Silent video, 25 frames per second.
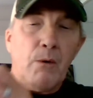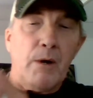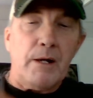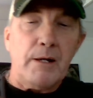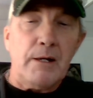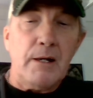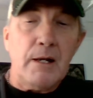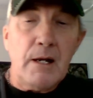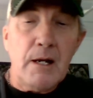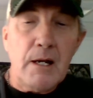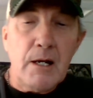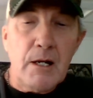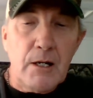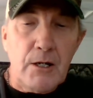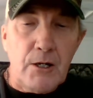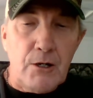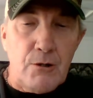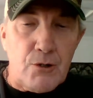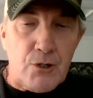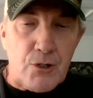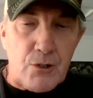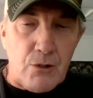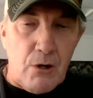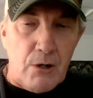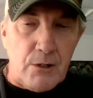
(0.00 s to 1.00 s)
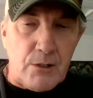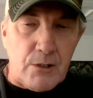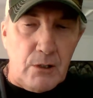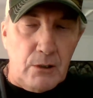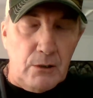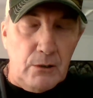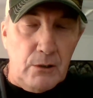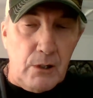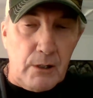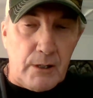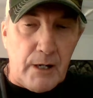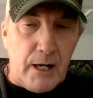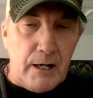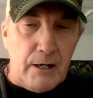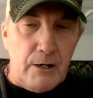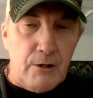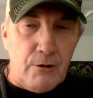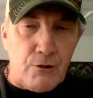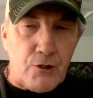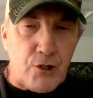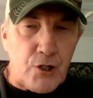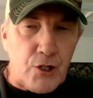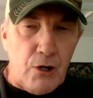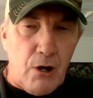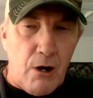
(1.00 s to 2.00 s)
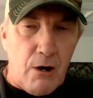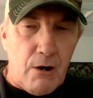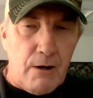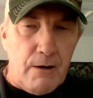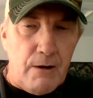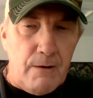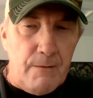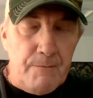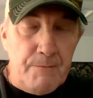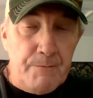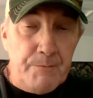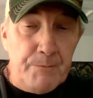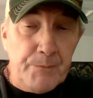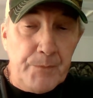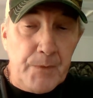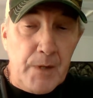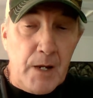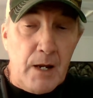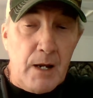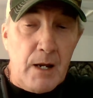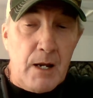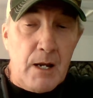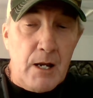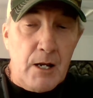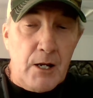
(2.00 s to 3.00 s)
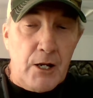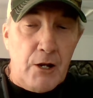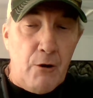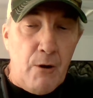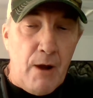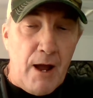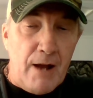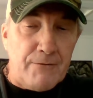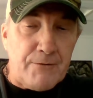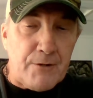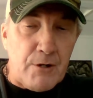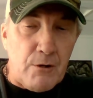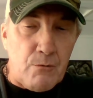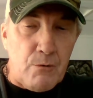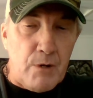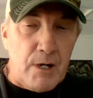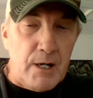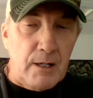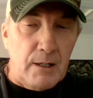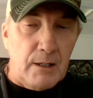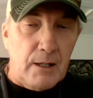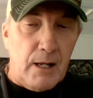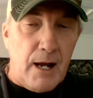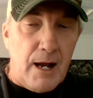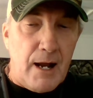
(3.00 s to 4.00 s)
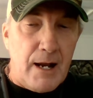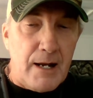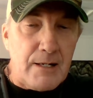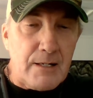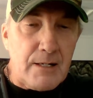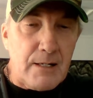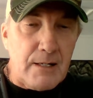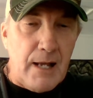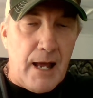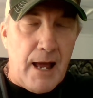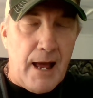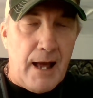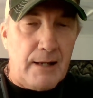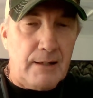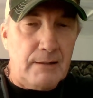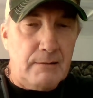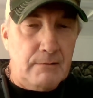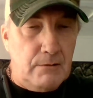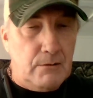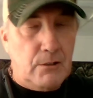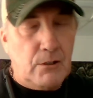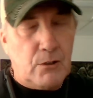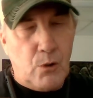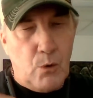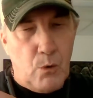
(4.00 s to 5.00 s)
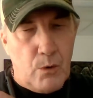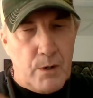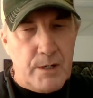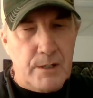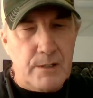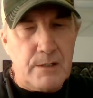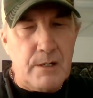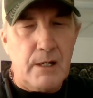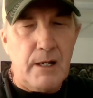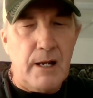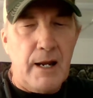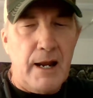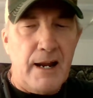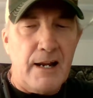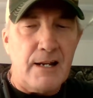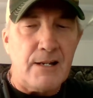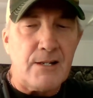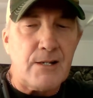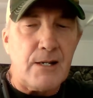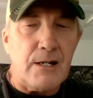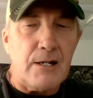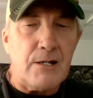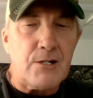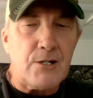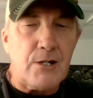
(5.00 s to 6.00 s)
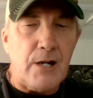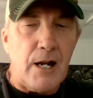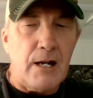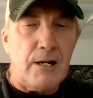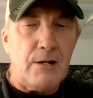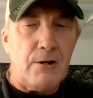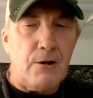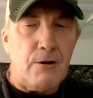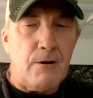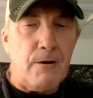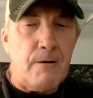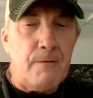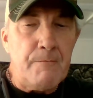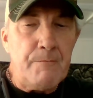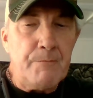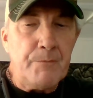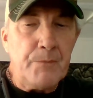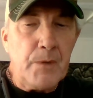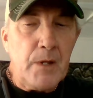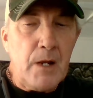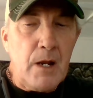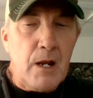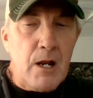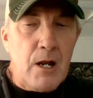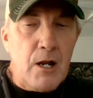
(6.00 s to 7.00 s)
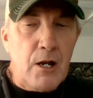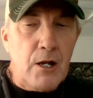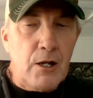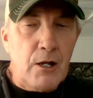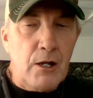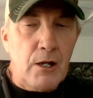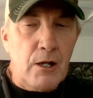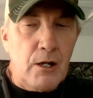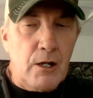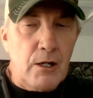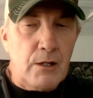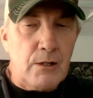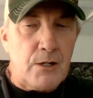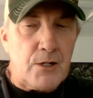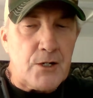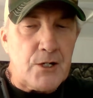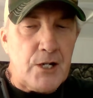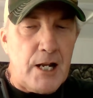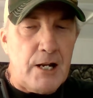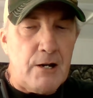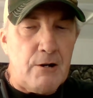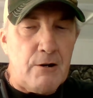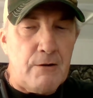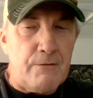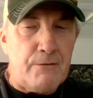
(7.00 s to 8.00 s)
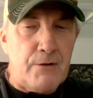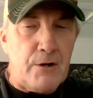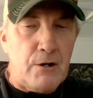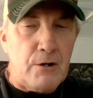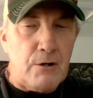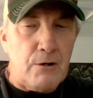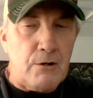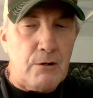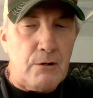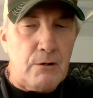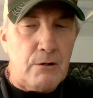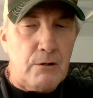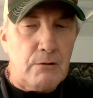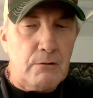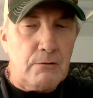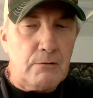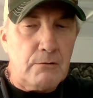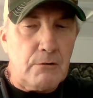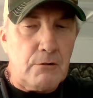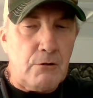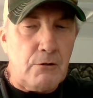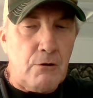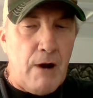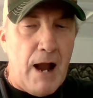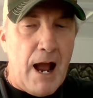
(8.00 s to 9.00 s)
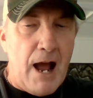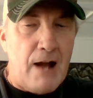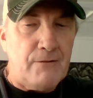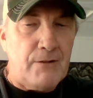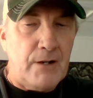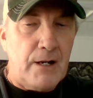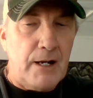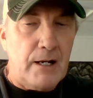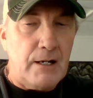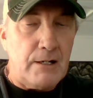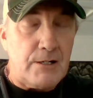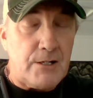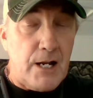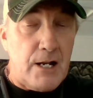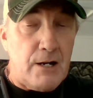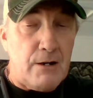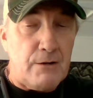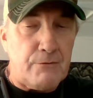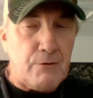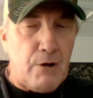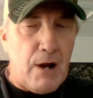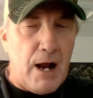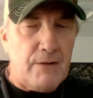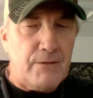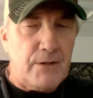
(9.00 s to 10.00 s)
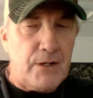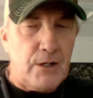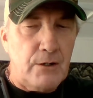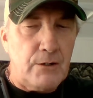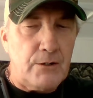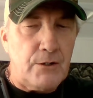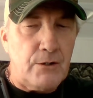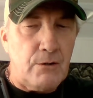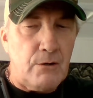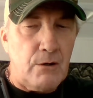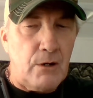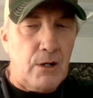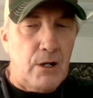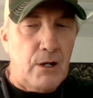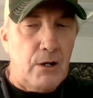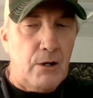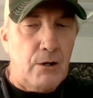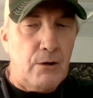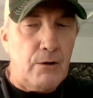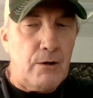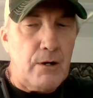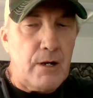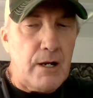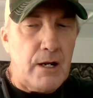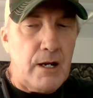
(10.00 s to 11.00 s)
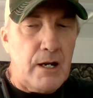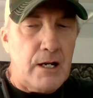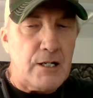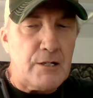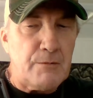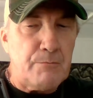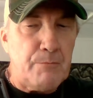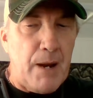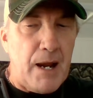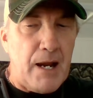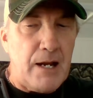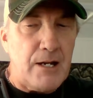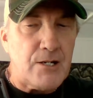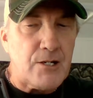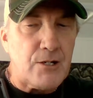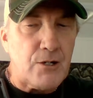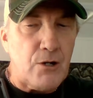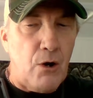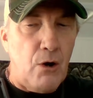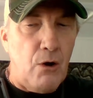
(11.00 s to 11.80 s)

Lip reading: when you start to look at your chart, you have to realize that according to the ANSI standard, the center of gravity on your load is based